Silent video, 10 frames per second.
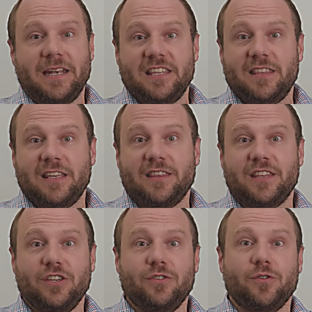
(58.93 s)
anything
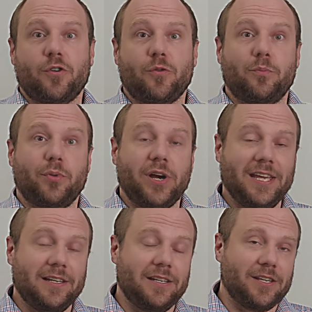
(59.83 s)
that your
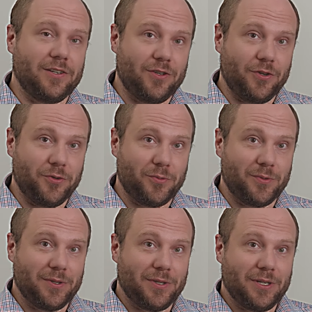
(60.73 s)
brain can
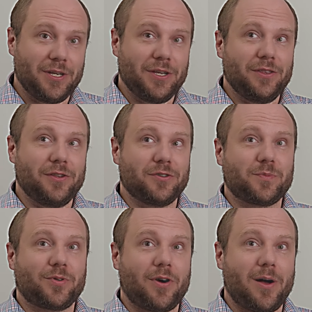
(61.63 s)
do, there's
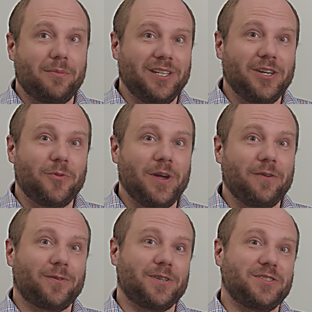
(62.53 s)
probably a way
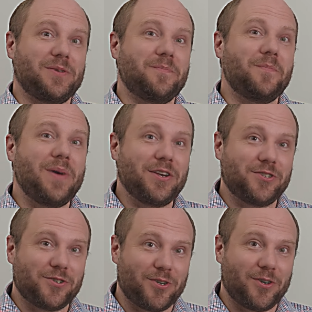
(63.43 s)
for us to
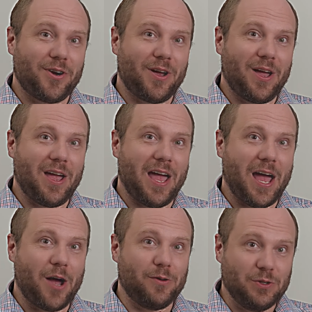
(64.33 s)
measure
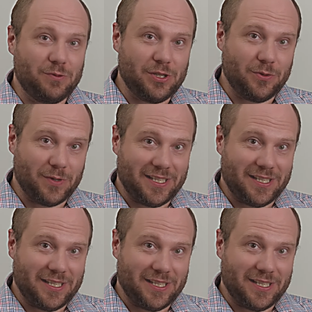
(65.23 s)
how you do